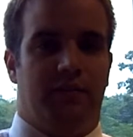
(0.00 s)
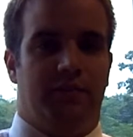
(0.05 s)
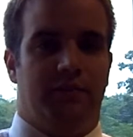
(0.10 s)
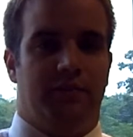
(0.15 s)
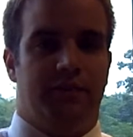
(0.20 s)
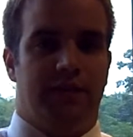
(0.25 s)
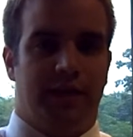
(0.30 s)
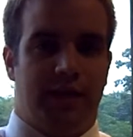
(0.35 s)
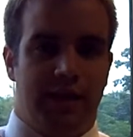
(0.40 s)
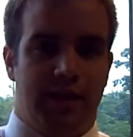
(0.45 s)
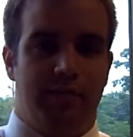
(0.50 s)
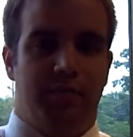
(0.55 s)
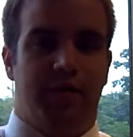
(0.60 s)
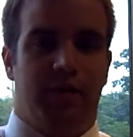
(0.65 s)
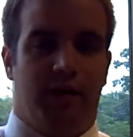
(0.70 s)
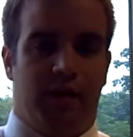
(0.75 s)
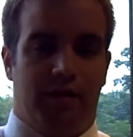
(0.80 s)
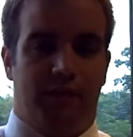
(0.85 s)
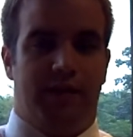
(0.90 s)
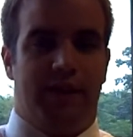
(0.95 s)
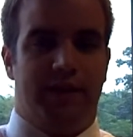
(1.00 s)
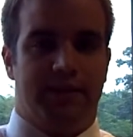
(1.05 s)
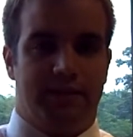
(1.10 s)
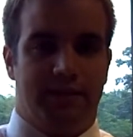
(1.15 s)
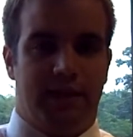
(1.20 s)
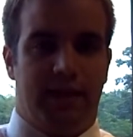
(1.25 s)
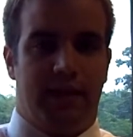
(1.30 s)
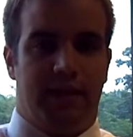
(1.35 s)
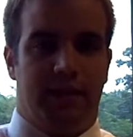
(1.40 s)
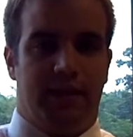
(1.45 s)
to keep it on my
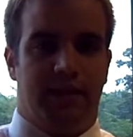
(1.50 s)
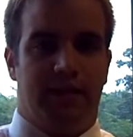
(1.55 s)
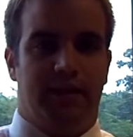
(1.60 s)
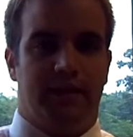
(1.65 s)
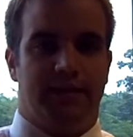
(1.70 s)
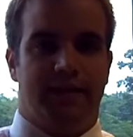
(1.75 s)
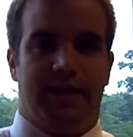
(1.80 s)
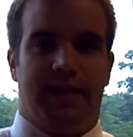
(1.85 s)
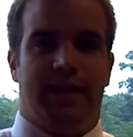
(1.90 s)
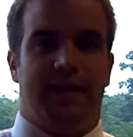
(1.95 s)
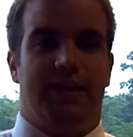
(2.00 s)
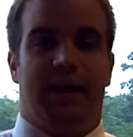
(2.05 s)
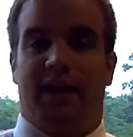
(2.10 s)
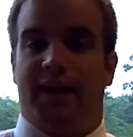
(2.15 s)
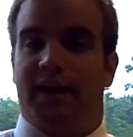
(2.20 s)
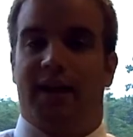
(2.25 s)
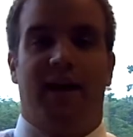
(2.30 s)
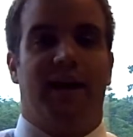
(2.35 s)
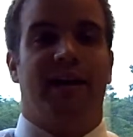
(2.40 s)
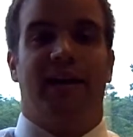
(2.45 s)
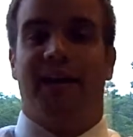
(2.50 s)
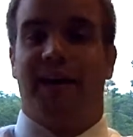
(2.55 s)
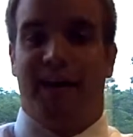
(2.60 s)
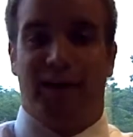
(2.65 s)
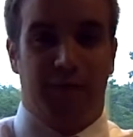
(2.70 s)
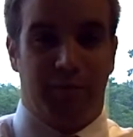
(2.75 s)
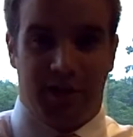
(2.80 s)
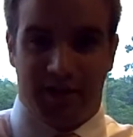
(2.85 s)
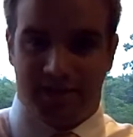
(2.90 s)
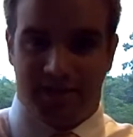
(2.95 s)
skin, because I had not gotten an
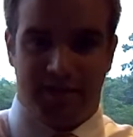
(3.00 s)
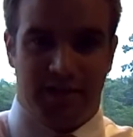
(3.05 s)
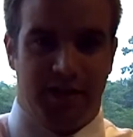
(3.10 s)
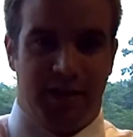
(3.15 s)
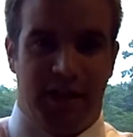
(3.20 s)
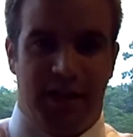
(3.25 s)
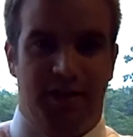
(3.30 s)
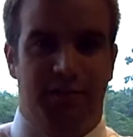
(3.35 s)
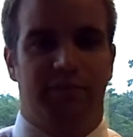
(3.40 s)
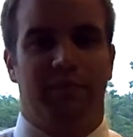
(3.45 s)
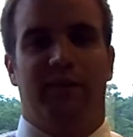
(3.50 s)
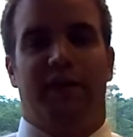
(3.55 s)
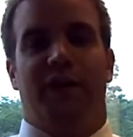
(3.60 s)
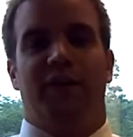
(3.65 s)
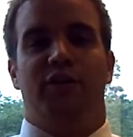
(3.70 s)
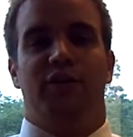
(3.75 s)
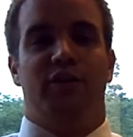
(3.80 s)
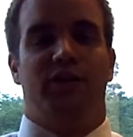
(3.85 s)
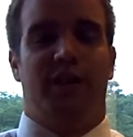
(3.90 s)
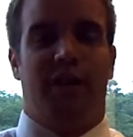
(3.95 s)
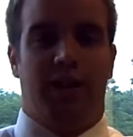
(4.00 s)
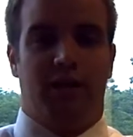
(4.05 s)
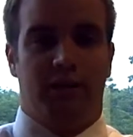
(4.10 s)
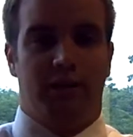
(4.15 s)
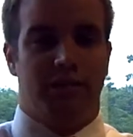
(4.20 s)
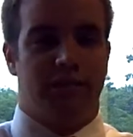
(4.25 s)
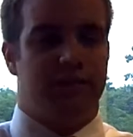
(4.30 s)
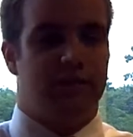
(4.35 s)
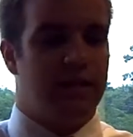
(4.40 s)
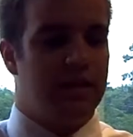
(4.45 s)
error message yet, but I knew that I
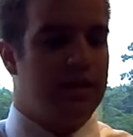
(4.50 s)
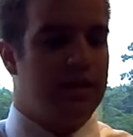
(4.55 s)
was